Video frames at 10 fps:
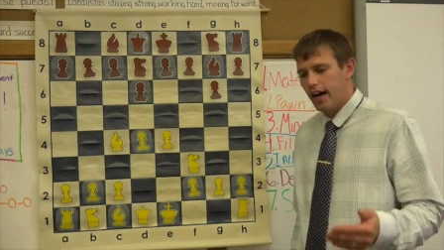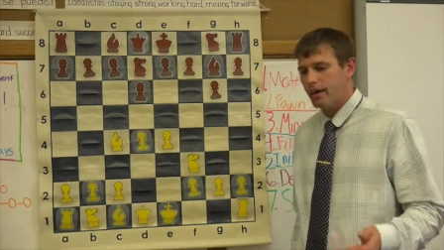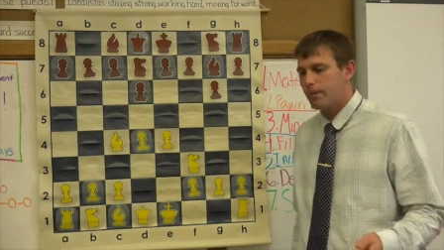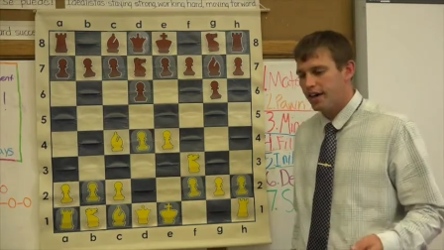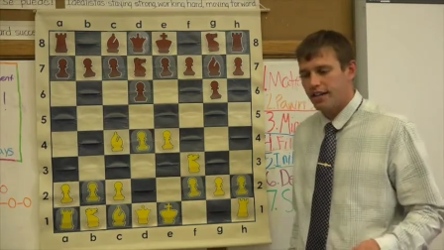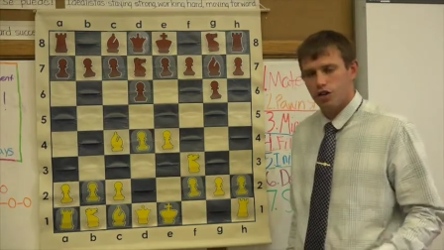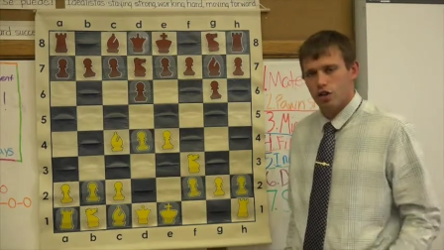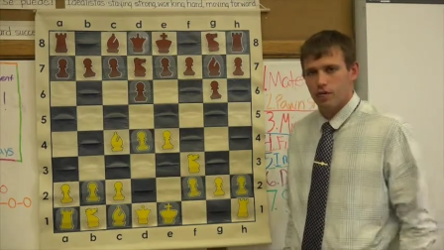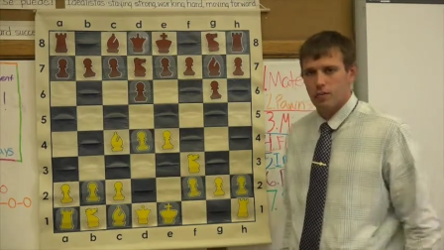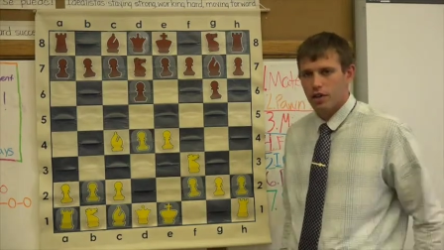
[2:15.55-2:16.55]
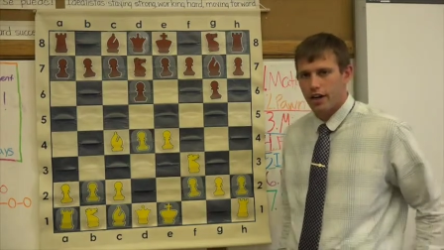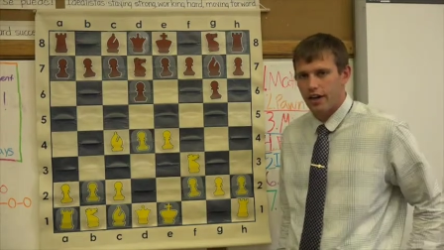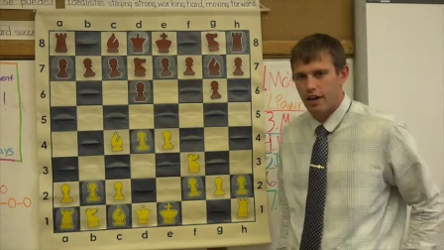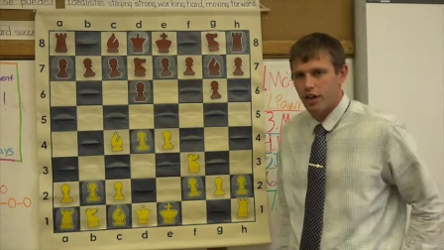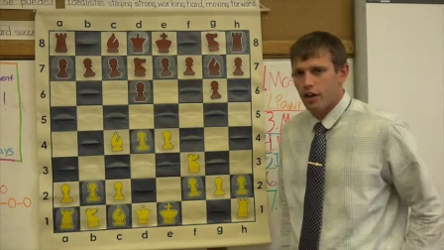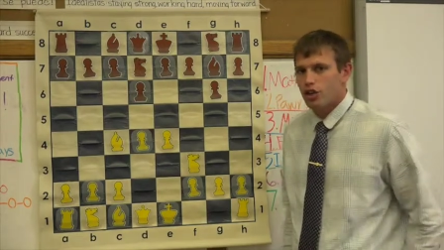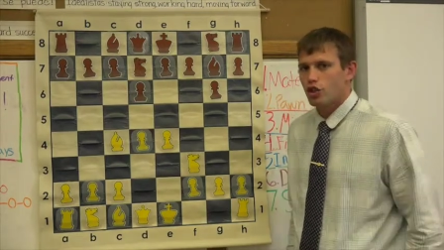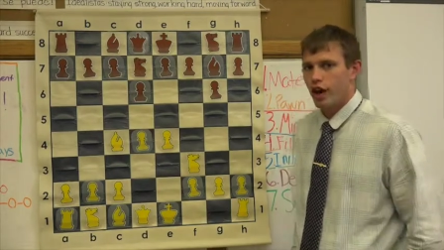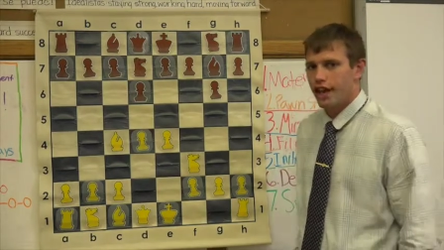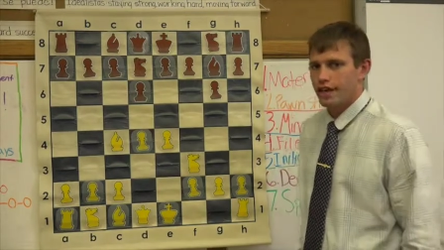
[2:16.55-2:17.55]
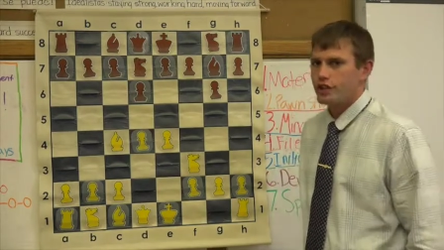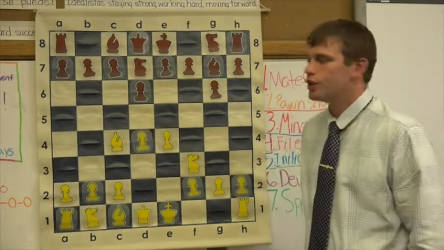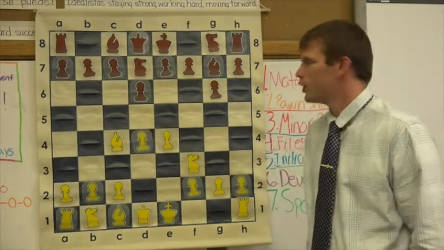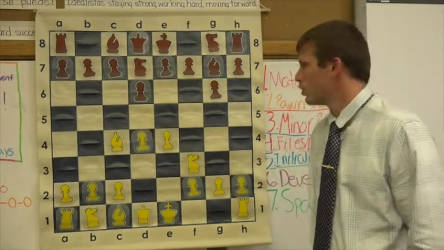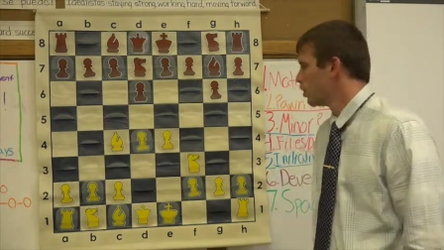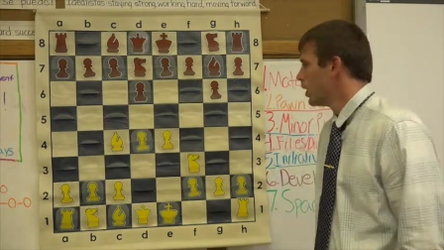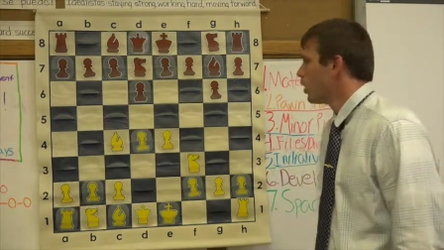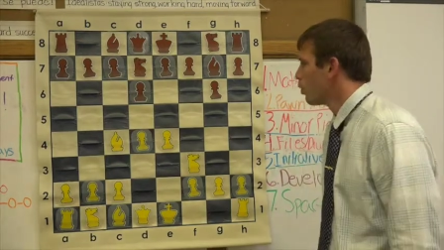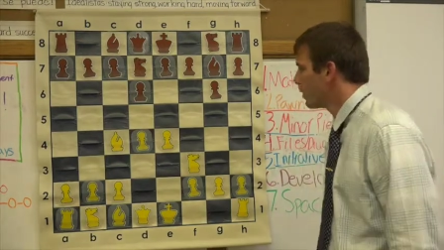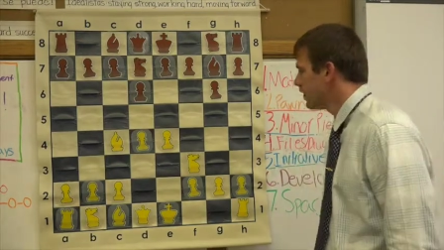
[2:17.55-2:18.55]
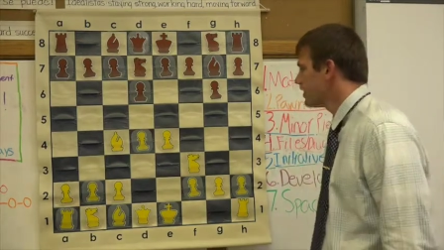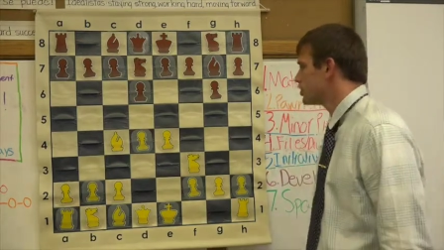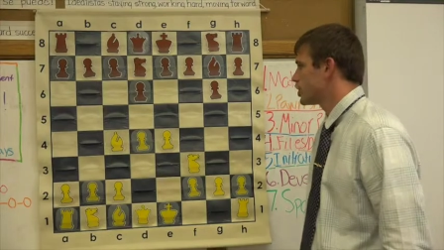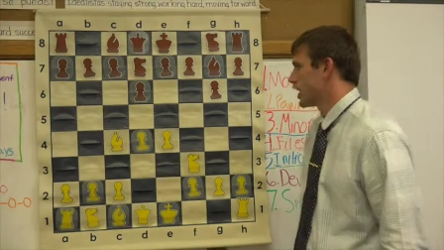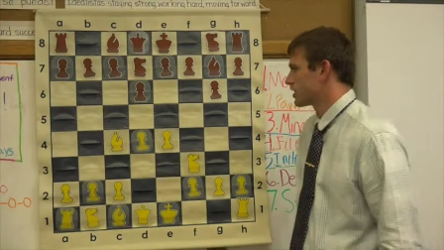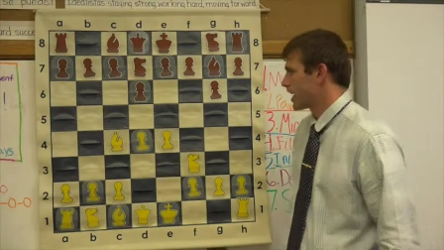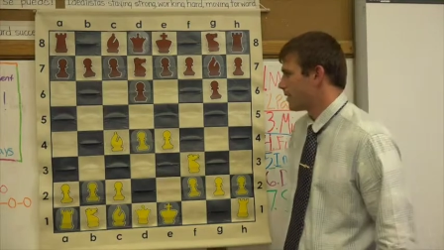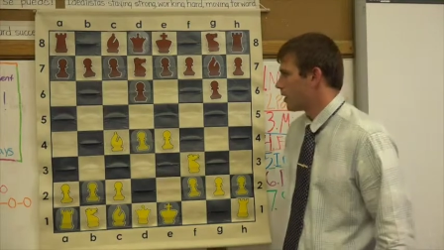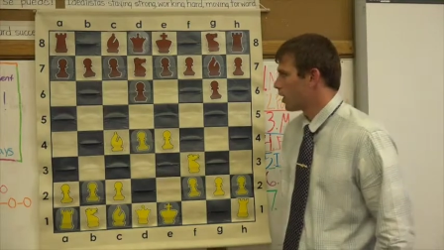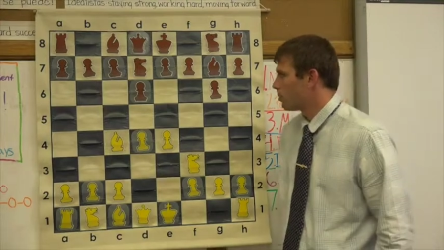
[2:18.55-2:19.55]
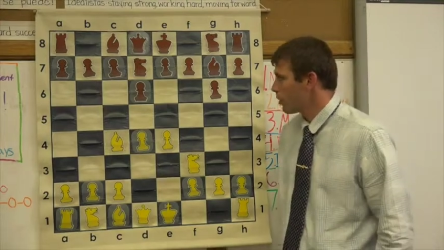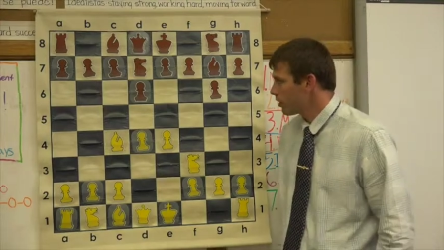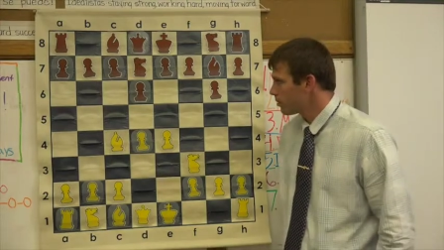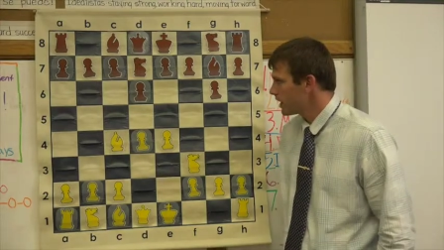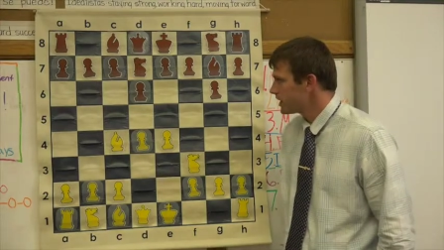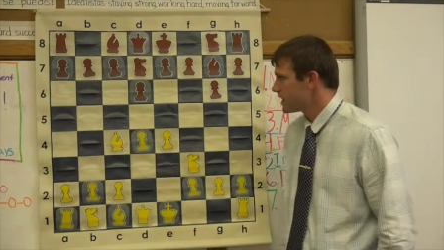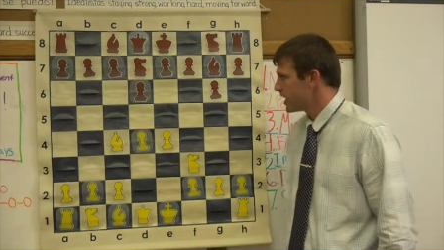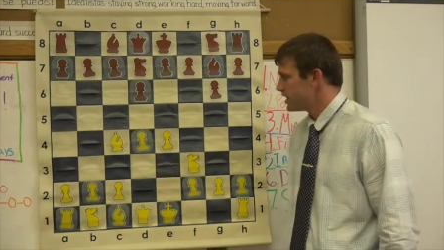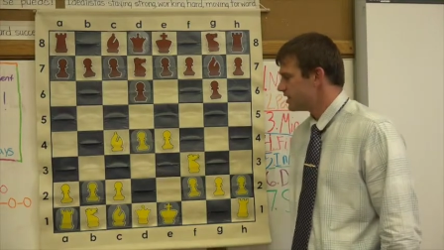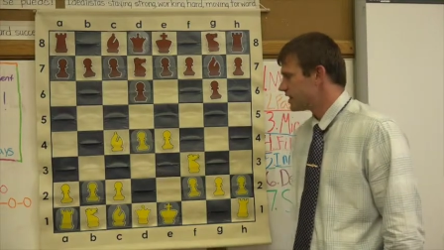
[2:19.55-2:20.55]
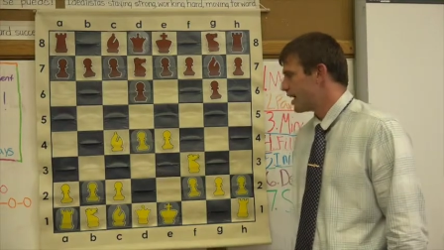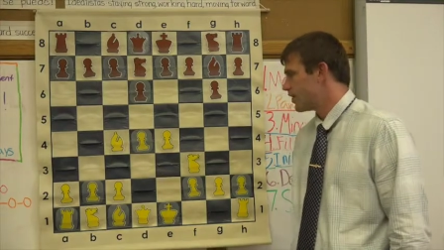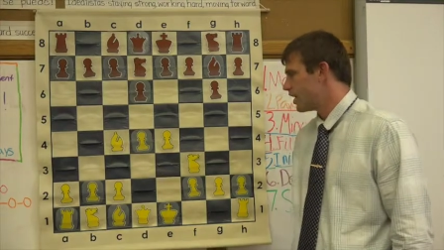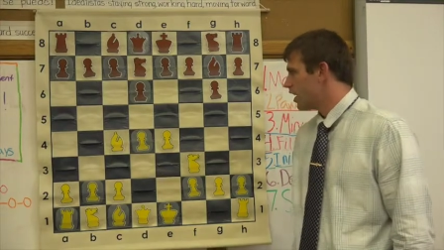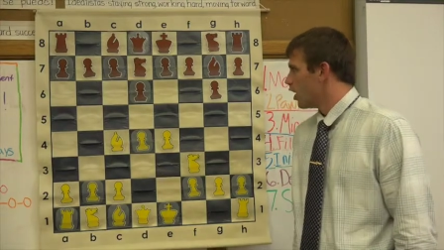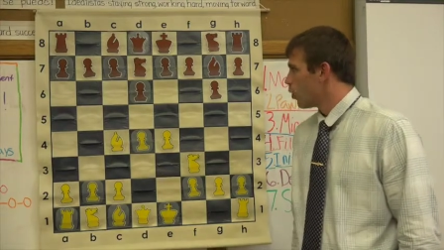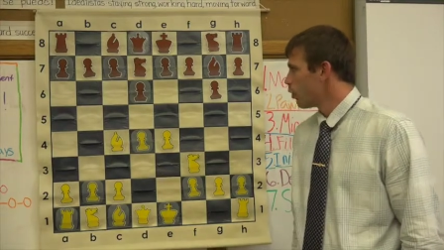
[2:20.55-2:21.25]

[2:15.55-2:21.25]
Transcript: high-rated tournament player trying to win this chess game. Our opponent plays knight d7.